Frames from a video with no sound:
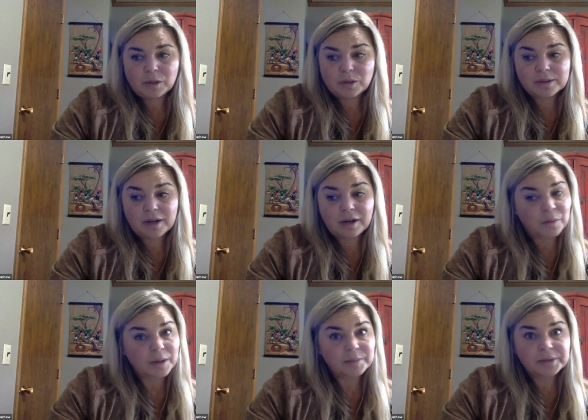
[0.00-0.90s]
was our
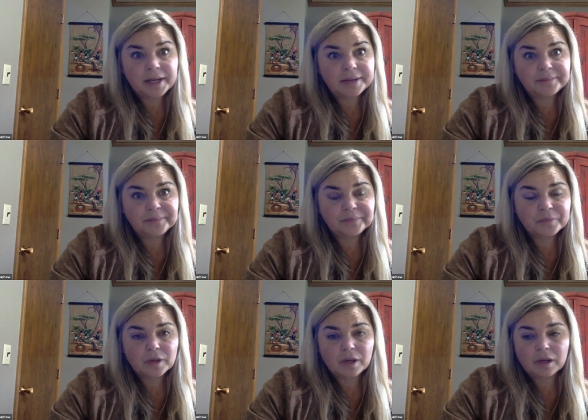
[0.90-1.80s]
website.
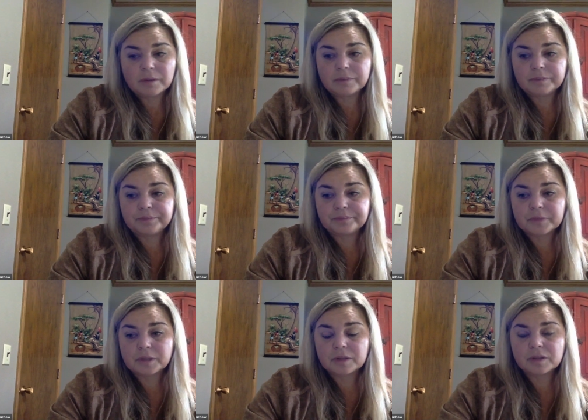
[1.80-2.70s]

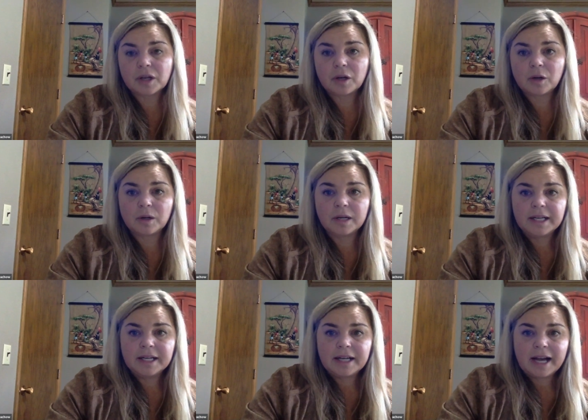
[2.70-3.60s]
So
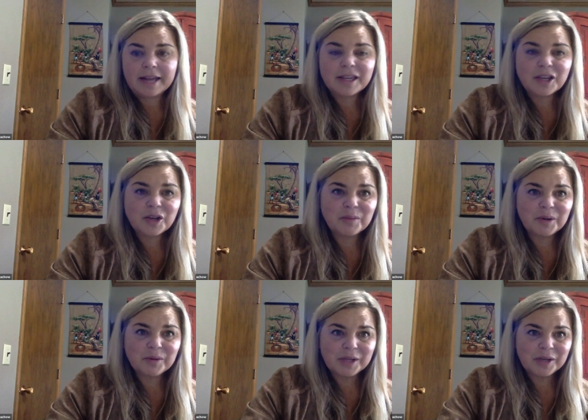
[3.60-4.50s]
I think you can be
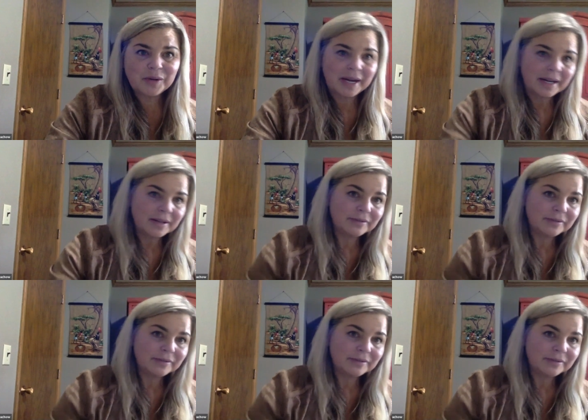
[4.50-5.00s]
really creative